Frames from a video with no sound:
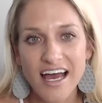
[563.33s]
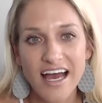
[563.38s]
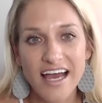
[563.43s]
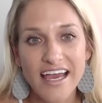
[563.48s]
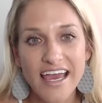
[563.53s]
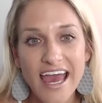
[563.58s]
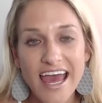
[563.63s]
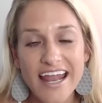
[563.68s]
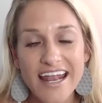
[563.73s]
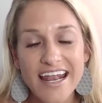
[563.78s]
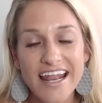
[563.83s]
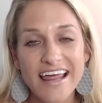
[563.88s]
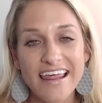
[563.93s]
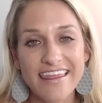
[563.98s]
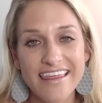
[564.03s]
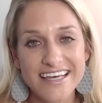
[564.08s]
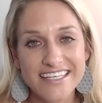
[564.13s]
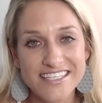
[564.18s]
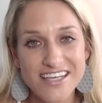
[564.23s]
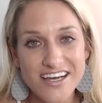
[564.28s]
Again,
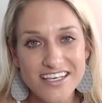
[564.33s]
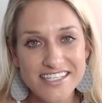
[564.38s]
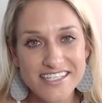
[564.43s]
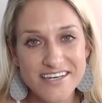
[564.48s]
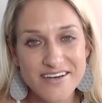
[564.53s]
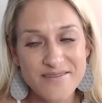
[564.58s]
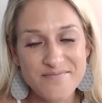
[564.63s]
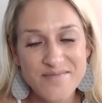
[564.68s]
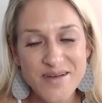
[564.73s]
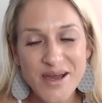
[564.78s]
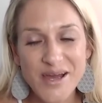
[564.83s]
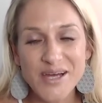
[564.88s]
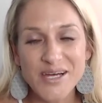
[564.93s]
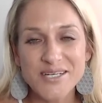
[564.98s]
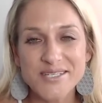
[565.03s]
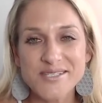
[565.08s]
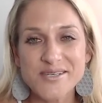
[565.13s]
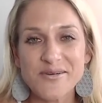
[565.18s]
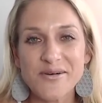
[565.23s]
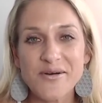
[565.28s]
that's awesome.
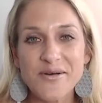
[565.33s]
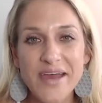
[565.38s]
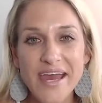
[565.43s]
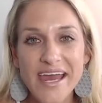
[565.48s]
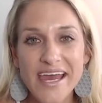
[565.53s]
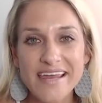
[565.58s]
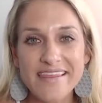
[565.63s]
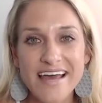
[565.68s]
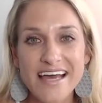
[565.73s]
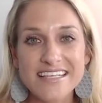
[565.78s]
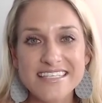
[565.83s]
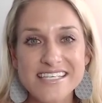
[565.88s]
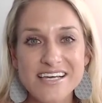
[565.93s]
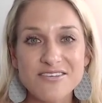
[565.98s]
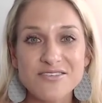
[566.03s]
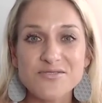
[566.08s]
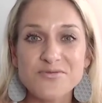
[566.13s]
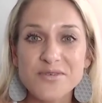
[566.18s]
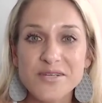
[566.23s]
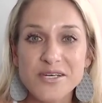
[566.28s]
So, okay, that
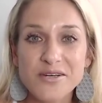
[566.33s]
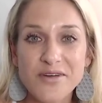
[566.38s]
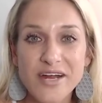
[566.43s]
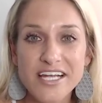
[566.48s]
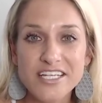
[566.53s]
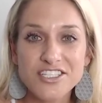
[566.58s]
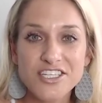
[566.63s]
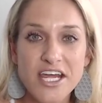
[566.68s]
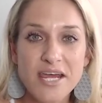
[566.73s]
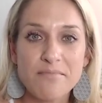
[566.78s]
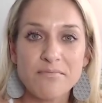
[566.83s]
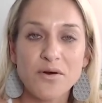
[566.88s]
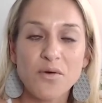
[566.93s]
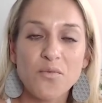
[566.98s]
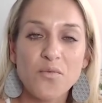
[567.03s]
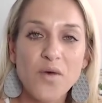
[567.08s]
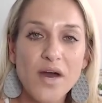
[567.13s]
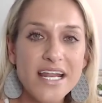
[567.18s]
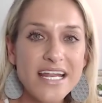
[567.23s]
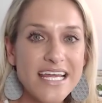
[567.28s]
sounds really great, Jane,
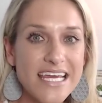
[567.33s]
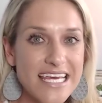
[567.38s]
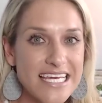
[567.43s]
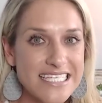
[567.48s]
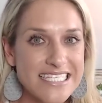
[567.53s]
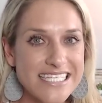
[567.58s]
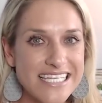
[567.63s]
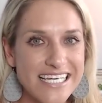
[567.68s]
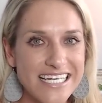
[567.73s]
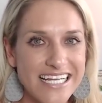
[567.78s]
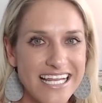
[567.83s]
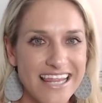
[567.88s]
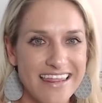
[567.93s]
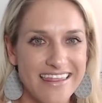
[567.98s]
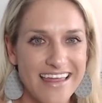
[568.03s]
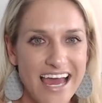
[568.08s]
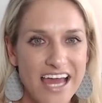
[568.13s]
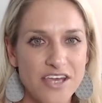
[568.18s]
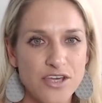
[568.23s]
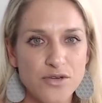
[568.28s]
but what is it
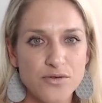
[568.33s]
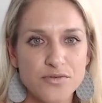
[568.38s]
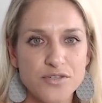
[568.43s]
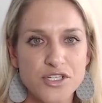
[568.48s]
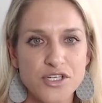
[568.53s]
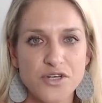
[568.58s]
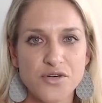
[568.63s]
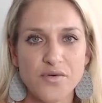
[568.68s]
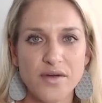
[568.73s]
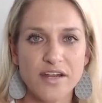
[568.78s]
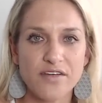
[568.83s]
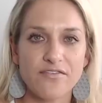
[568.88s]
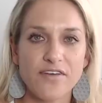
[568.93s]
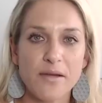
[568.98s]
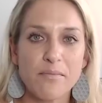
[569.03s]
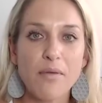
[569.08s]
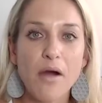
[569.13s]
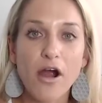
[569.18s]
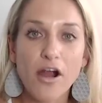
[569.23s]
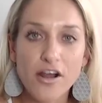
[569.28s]
that you do? And if
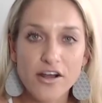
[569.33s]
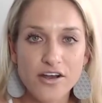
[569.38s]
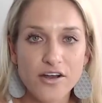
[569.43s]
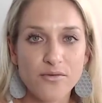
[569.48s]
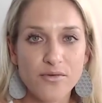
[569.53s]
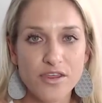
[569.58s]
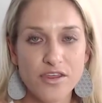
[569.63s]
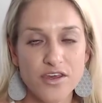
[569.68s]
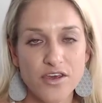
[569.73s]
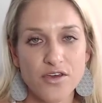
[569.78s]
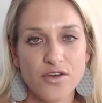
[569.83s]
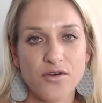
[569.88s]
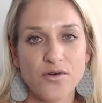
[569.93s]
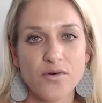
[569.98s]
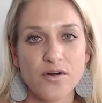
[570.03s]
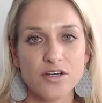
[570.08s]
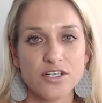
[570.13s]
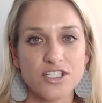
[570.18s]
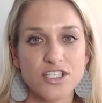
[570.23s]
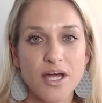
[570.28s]
I partner with you
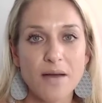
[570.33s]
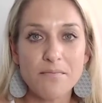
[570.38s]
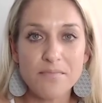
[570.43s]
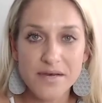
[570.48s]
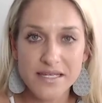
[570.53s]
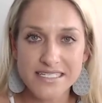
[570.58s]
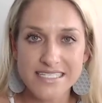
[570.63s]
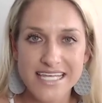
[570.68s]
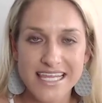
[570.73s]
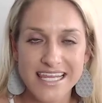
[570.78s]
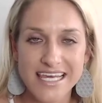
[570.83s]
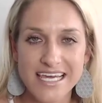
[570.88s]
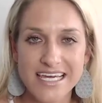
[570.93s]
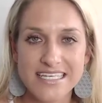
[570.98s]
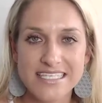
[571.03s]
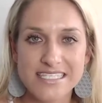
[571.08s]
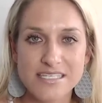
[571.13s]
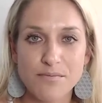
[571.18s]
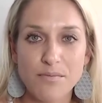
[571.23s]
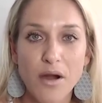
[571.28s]
or jump into
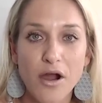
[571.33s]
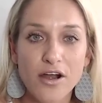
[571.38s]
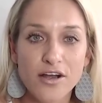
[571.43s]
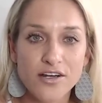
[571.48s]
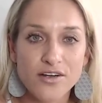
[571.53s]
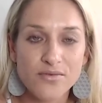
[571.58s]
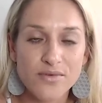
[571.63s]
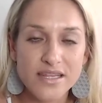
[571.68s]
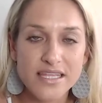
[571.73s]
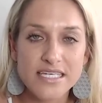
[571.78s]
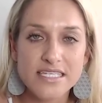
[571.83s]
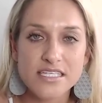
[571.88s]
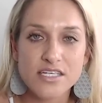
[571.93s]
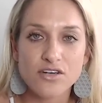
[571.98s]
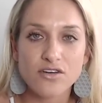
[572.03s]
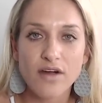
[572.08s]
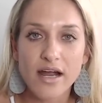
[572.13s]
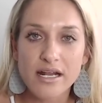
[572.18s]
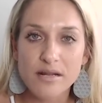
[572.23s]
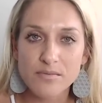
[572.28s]
this to partner with these
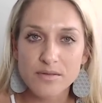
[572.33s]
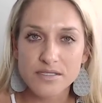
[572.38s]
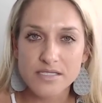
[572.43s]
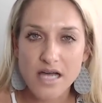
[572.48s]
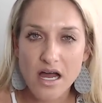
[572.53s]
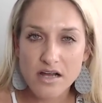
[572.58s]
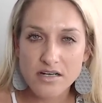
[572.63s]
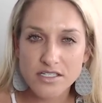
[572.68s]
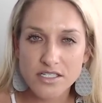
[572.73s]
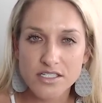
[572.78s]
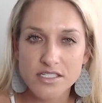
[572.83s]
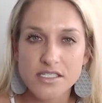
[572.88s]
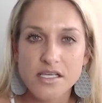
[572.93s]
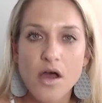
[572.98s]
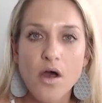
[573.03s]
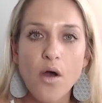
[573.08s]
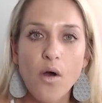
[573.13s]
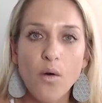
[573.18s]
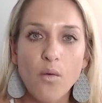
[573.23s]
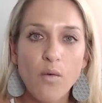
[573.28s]
incredible doctors,
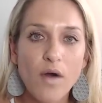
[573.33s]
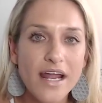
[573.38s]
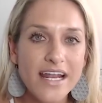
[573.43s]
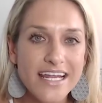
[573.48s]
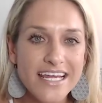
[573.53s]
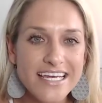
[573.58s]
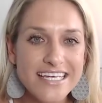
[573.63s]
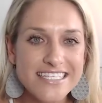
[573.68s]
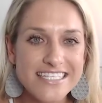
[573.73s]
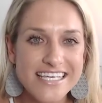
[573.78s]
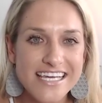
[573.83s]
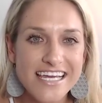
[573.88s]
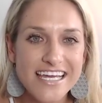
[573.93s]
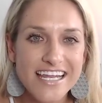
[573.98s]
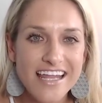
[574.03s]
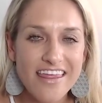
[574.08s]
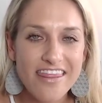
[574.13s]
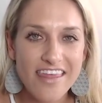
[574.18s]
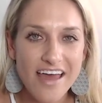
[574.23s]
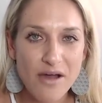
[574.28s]
what is it
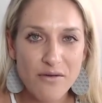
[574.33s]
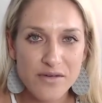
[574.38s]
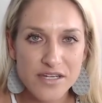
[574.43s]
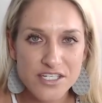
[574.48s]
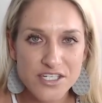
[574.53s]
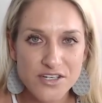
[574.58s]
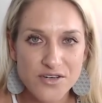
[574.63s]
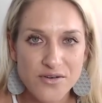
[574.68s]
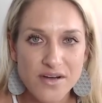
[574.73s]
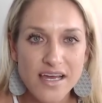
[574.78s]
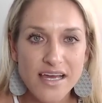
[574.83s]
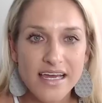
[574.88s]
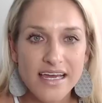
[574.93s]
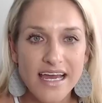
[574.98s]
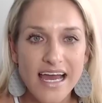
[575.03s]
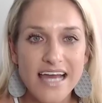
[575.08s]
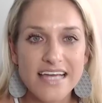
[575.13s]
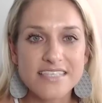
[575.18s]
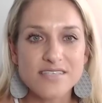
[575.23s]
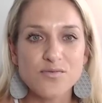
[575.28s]
that we do?
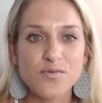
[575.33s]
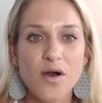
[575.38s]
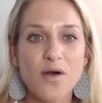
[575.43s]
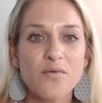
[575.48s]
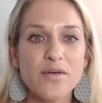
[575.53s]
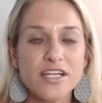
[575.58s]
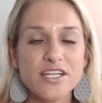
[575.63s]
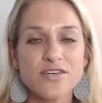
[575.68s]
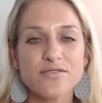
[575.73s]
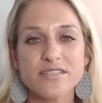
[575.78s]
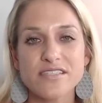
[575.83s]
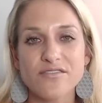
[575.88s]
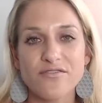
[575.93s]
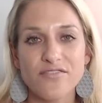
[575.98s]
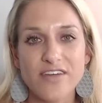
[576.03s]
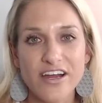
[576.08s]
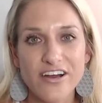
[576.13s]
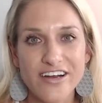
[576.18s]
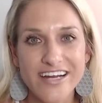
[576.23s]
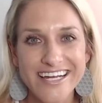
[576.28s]
Guys, what we do is
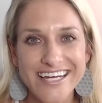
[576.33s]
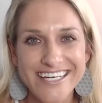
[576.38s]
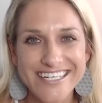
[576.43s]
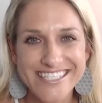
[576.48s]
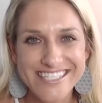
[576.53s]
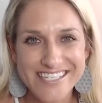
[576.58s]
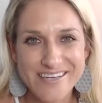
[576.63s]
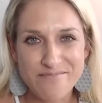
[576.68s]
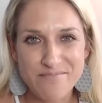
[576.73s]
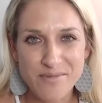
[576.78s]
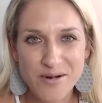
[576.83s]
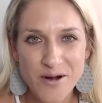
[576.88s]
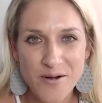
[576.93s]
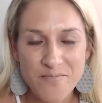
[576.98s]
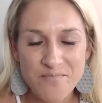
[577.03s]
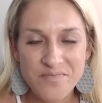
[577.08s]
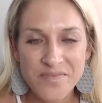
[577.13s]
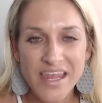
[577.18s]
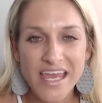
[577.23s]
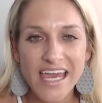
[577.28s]
very simple,
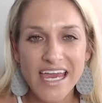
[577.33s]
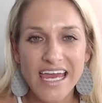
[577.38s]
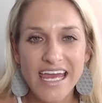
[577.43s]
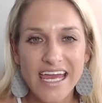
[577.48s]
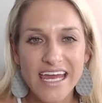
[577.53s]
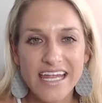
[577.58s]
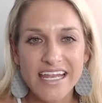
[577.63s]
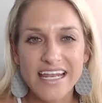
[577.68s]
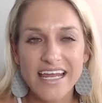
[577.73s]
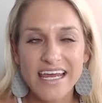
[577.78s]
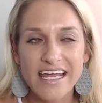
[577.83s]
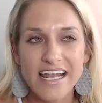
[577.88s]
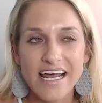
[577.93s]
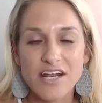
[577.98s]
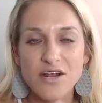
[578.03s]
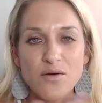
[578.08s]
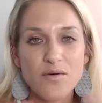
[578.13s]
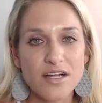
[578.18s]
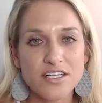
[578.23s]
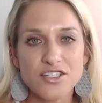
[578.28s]
and I
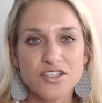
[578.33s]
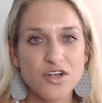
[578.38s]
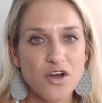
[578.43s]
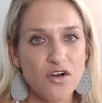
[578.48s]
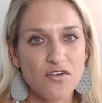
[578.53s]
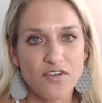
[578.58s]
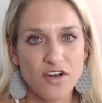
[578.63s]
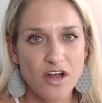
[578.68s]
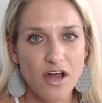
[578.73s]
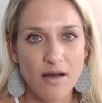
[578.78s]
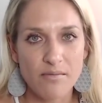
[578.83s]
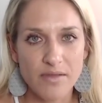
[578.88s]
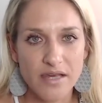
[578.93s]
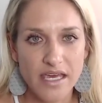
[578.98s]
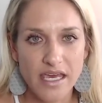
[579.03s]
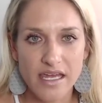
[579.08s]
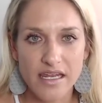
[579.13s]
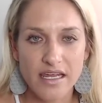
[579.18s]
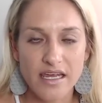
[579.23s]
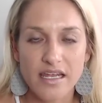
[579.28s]
don't want you to
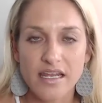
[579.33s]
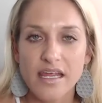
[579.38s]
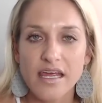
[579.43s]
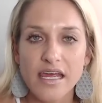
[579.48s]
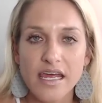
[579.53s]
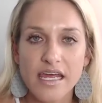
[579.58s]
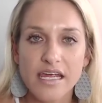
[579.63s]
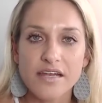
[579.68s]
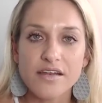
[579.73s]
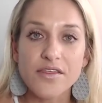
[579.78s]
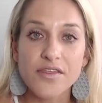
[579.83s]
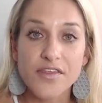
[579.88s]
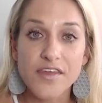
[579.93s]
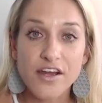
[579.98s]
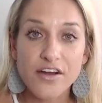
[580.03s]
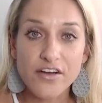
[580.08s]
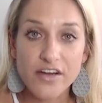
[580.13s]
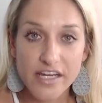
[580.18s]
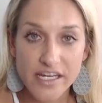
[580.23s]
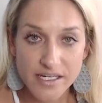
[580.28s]
overcomplicate it. In
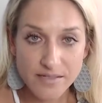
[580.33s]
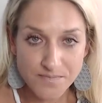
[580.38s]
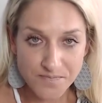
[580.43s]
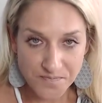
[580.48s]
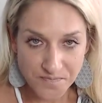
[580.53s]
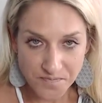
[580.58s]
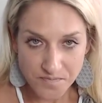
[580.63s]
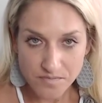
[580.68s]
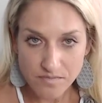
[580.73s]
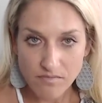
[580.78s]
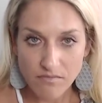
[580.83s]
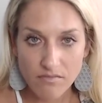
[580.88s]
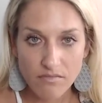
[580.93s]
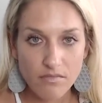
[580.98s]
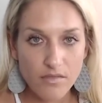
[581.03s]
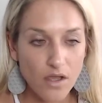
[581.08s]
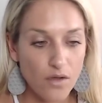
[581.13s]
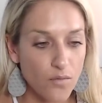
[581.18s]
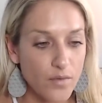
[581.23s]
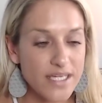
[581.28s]
theory,
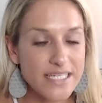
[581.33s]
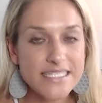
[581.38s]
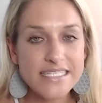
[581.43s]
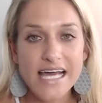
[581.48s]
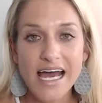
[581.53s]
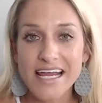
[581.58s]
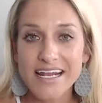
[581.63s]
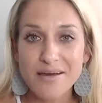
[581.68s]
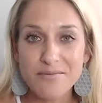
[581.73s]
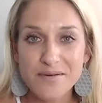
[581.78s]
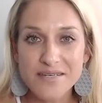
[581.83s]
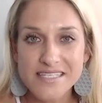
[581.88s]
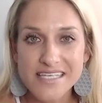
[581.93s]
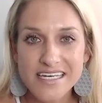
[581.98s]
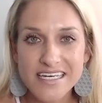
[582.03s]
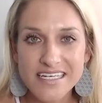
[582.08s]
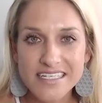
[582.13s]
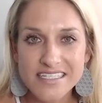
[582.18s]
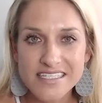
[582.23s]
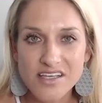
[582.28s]
we sign up as a
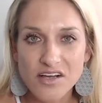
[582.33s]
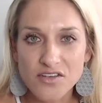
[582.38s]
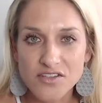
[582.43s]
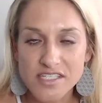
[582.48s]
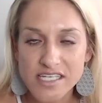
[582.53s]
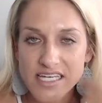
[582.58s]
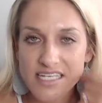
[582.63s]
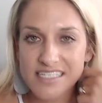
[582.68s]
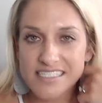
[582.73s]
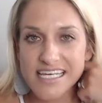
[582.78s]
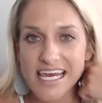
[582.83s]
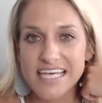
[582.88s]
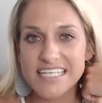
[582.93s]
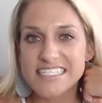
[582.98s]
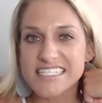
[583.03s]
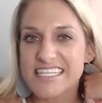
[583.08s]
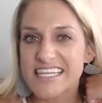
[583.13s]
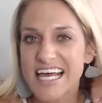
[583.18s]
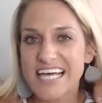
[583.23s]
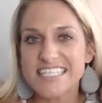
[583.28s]
consultant,
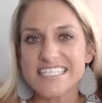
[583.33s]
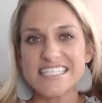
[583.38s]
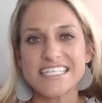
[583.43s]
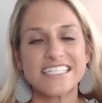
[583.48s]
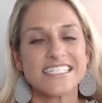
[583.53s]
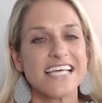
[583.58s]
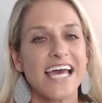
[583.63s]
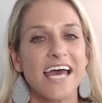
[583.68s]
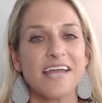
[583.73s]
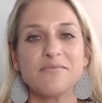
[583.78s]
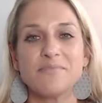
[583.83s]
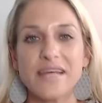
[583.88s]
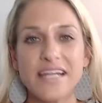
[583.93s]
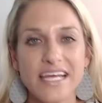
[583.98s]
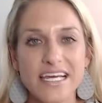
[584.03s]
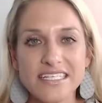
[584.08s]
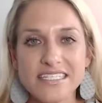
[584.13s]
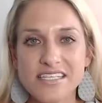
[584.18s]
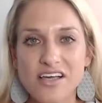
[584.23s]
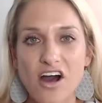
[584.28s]
takes less than 10
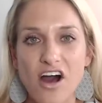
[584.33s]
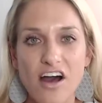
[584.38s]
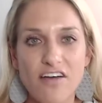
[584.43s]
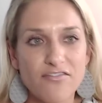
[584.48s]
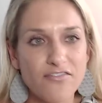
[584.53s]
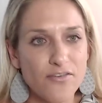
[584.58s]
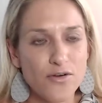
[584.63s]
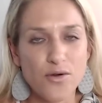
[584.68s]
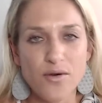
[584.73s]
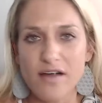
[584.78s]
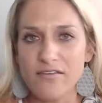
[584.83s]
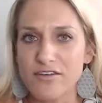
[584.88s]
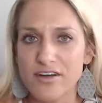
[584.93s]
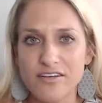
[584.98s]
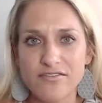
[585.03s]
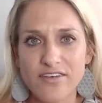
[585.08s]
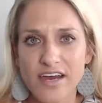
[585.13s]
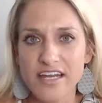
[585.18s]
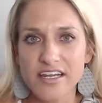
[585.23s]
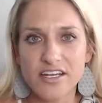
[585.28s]
minutes off whoever
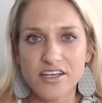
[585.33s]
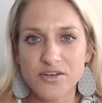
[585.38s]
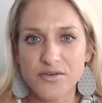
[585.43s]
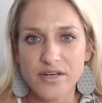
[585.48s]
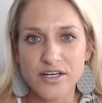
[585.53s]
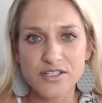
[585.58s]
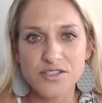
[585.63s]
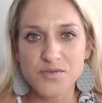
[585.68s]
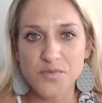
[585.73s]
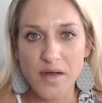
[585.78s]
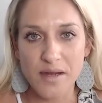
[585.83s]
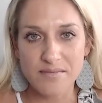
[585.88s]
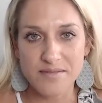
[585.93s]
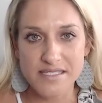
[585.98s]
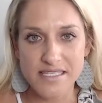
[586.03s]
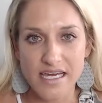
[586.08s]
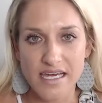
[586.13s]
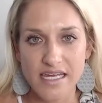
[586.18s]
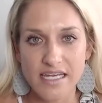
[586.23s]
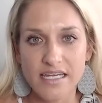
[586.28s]
invited you here's
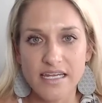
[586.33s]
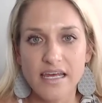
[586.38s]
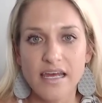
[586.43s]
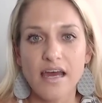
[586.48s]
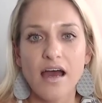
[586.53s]
website.